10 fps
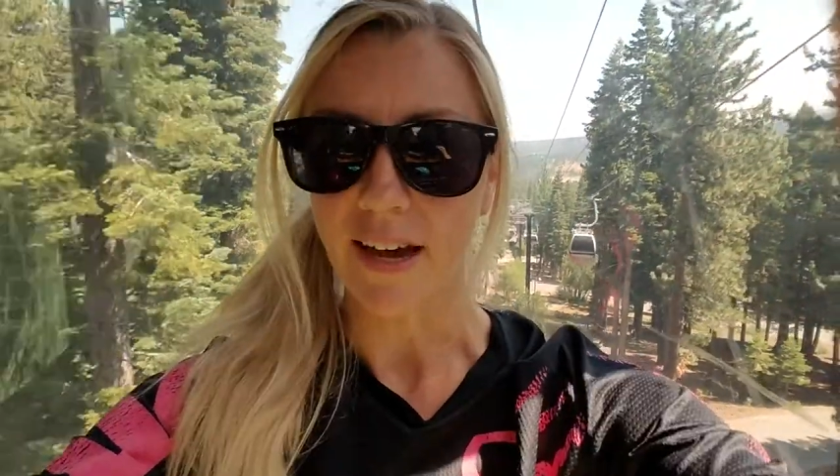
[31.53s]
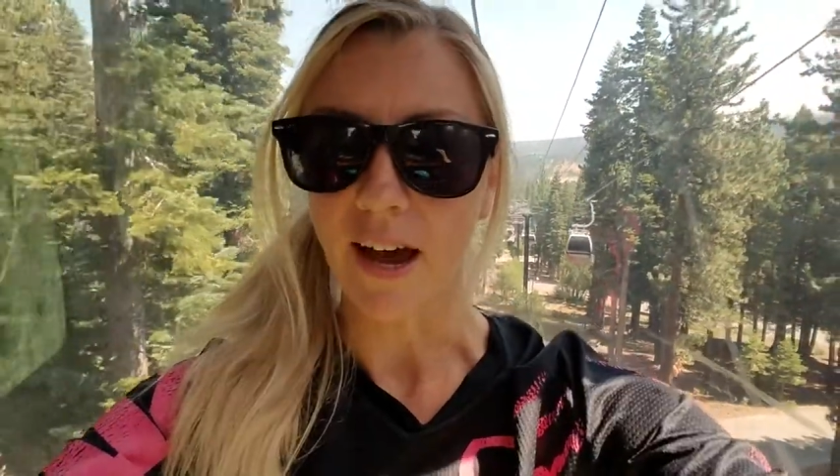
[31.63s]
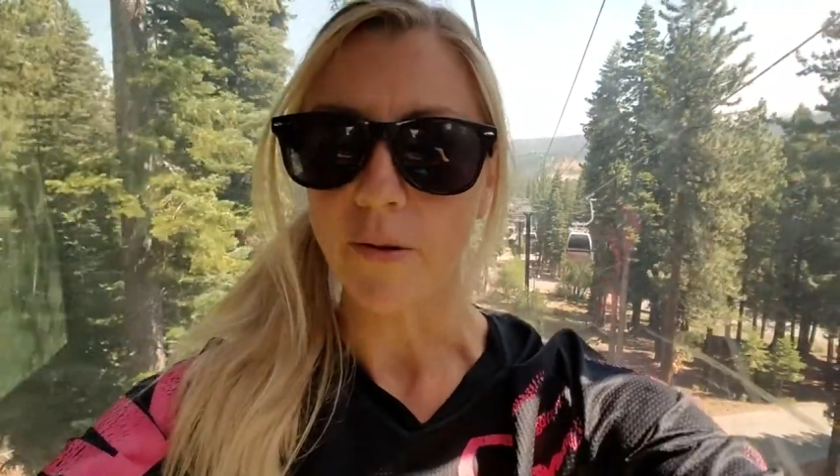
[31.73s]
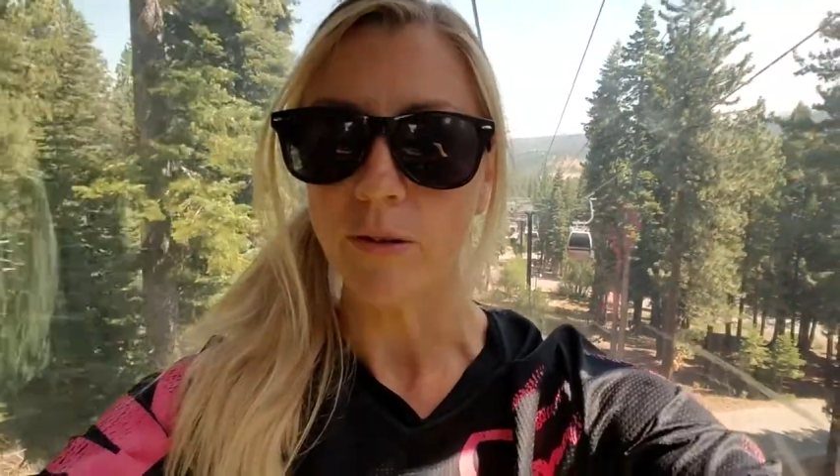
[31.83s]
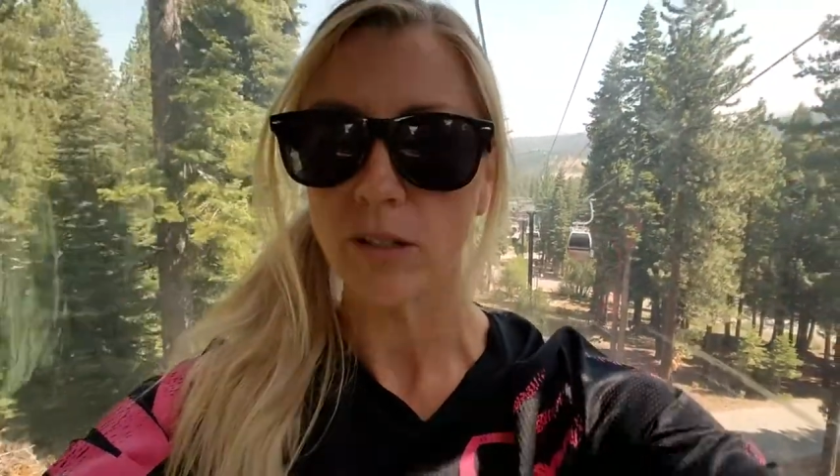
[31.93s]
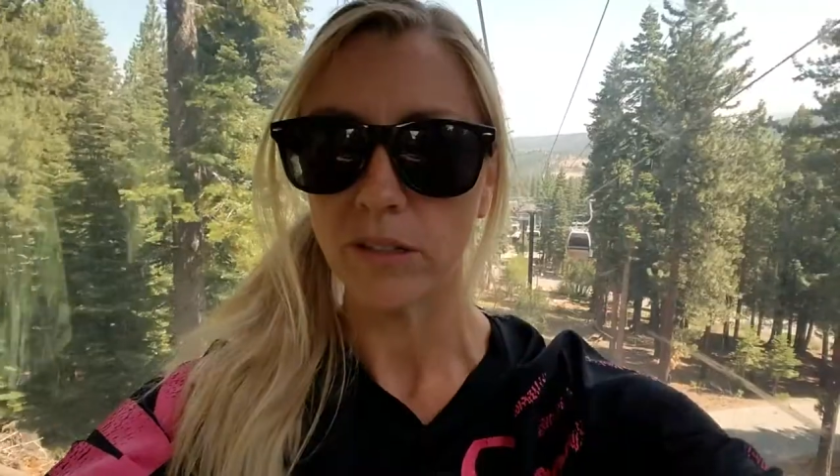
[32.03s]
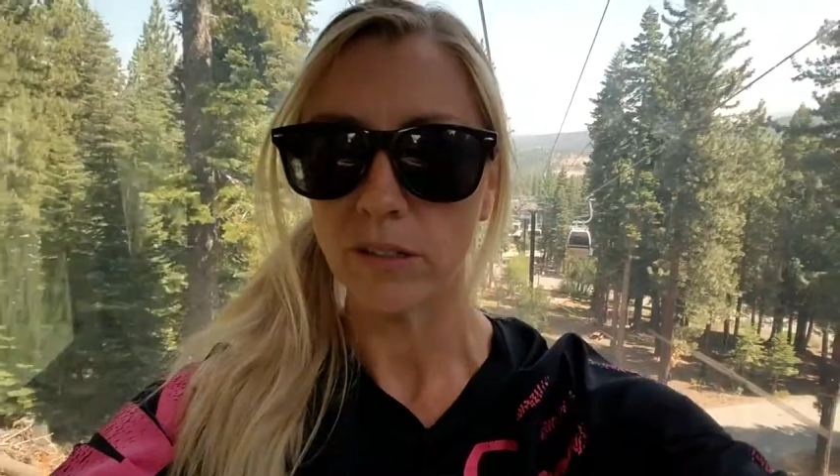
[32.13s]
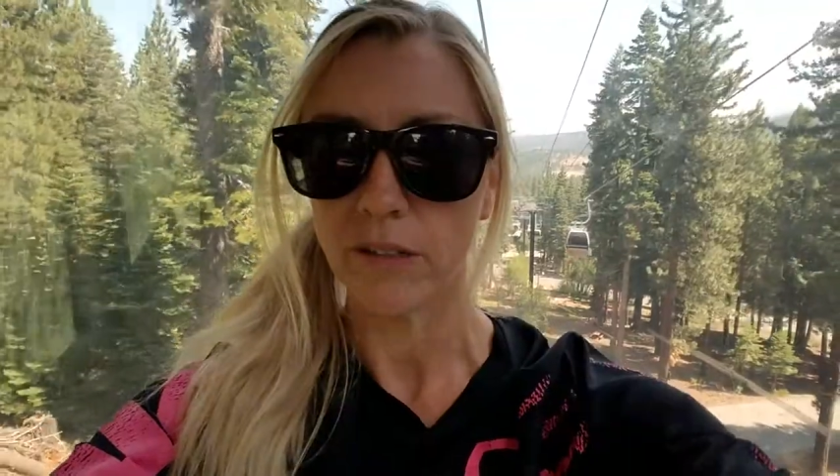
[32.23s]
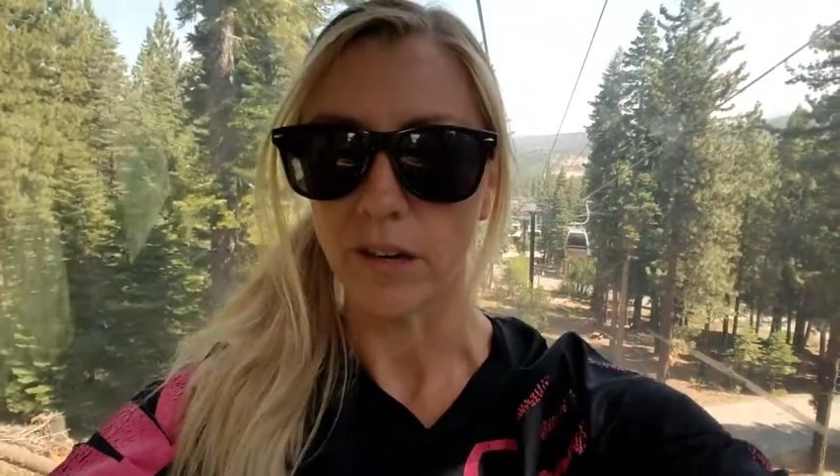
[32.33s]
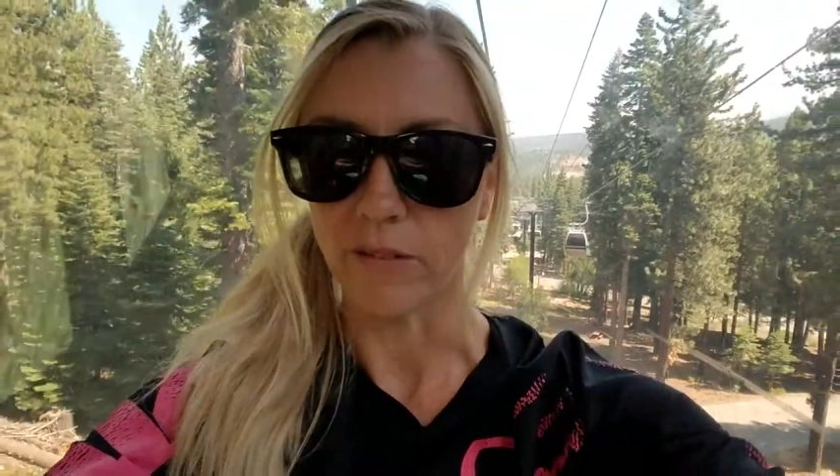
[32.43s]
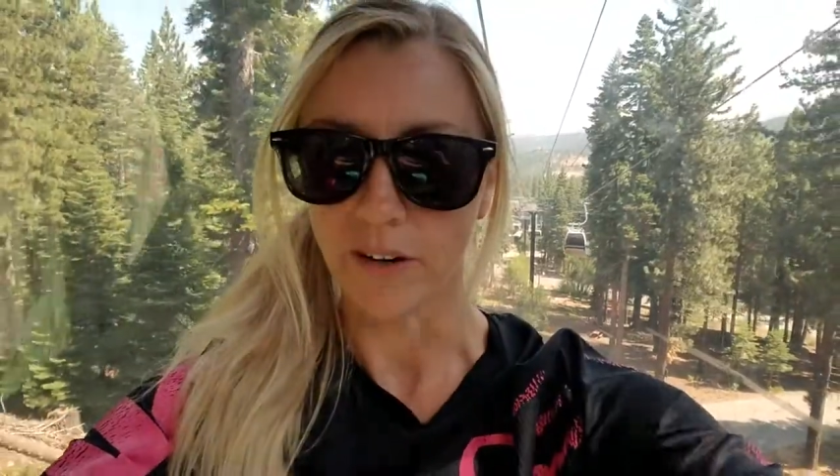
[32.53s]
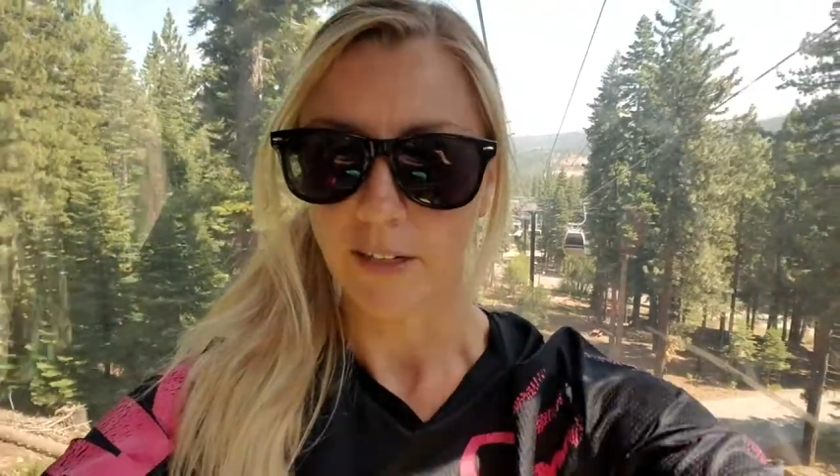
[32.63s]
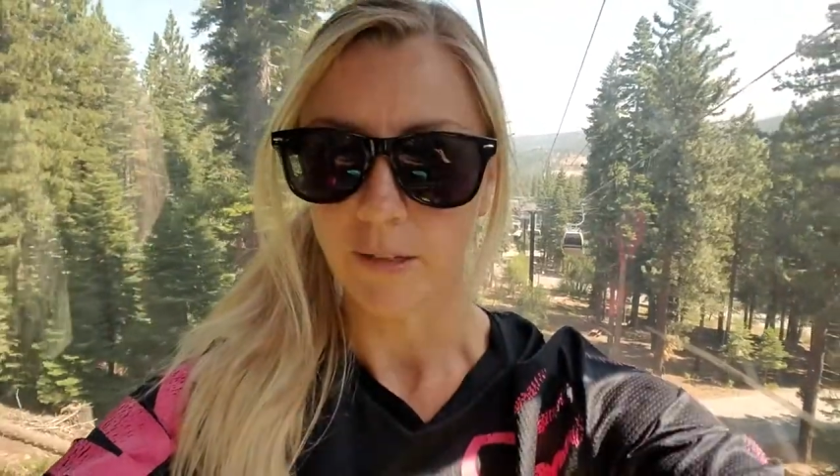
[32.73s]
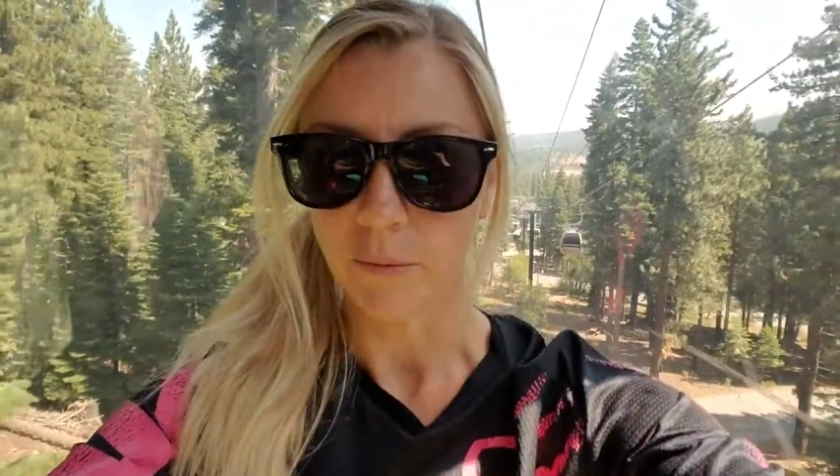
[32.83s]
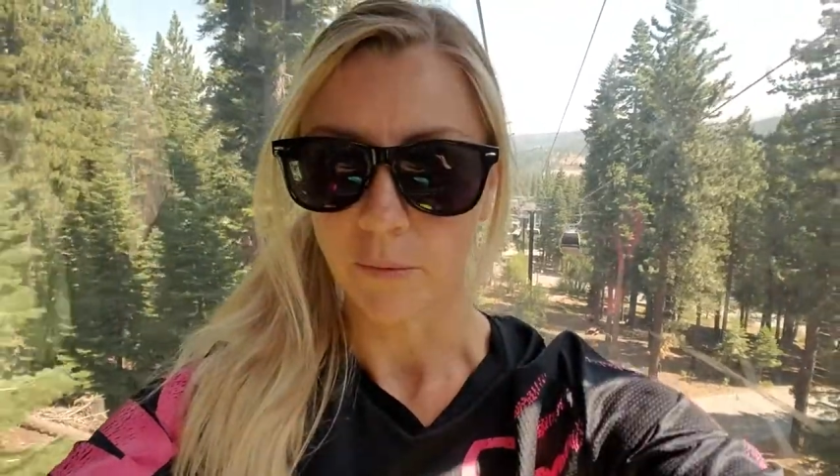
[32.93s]
I was
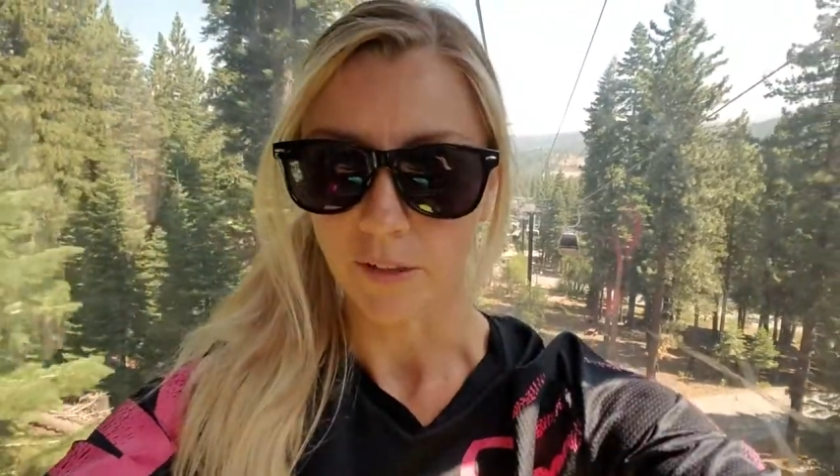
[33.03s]
terrified someone